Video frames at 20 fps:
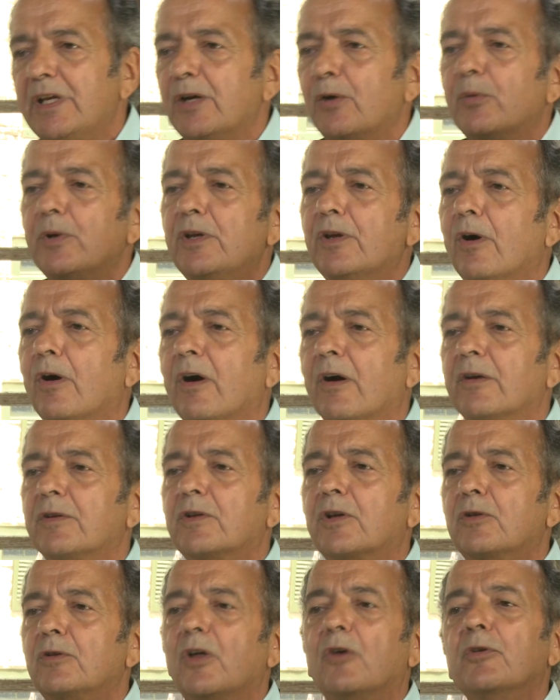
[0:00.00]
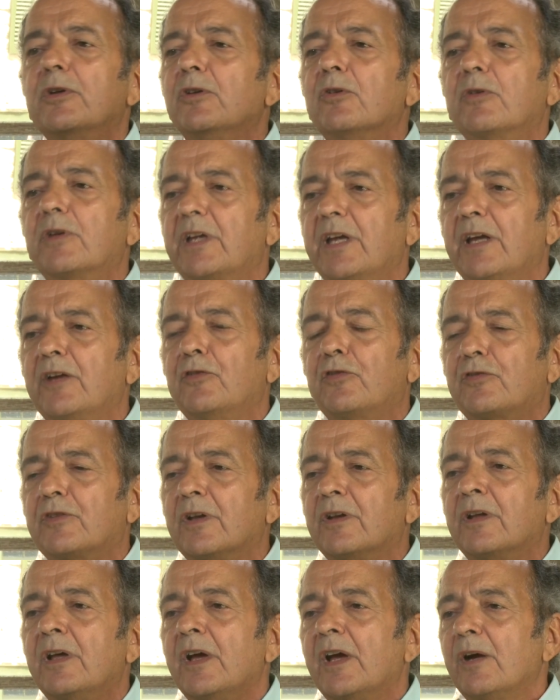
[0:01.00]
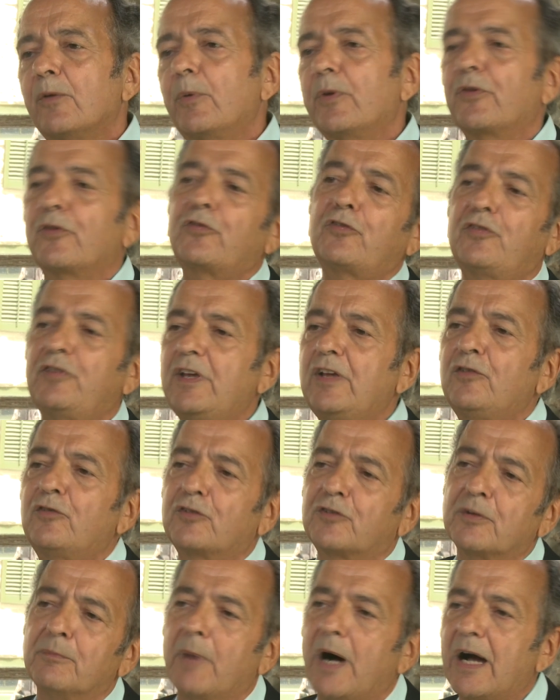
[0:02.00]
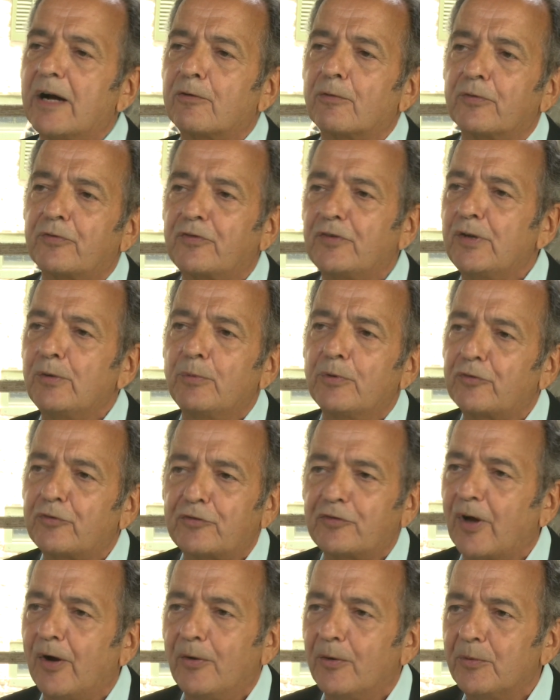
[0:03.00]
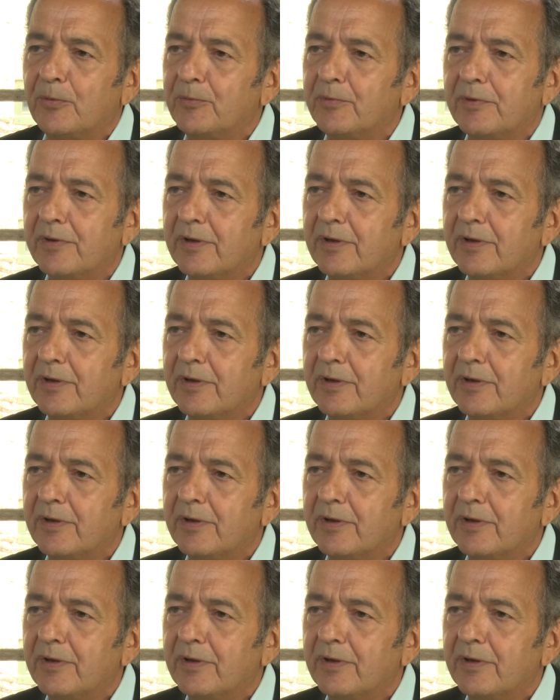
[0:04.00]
here we are in colonial Kingston where the seeds of democracy was sown.